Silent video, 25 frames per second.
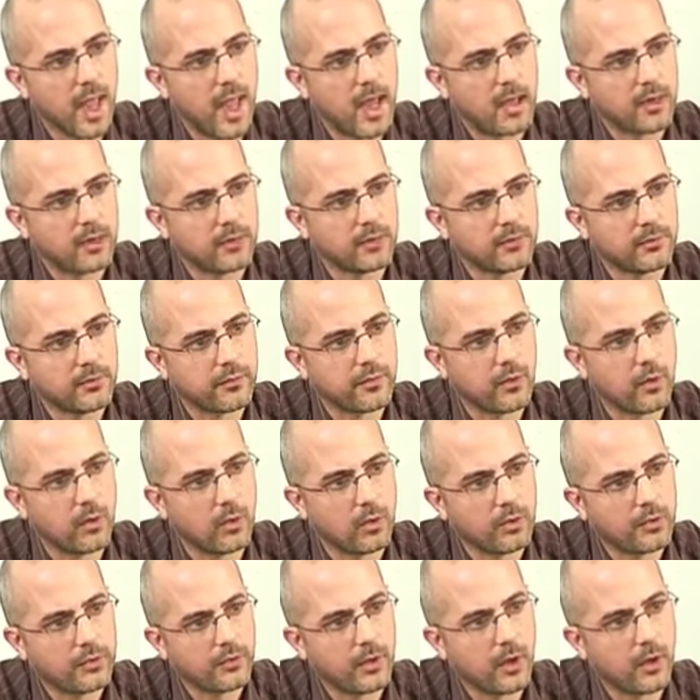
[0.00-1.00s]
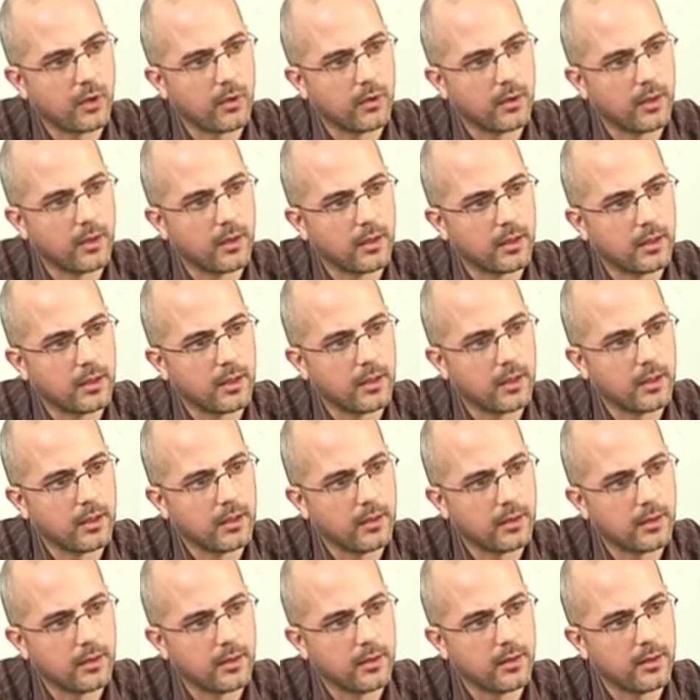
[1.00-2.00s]
out of also
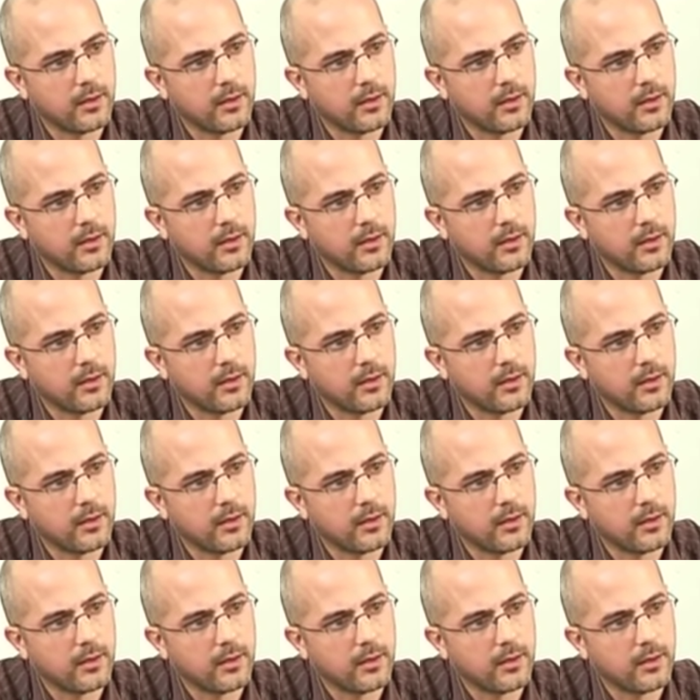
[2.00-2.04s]
the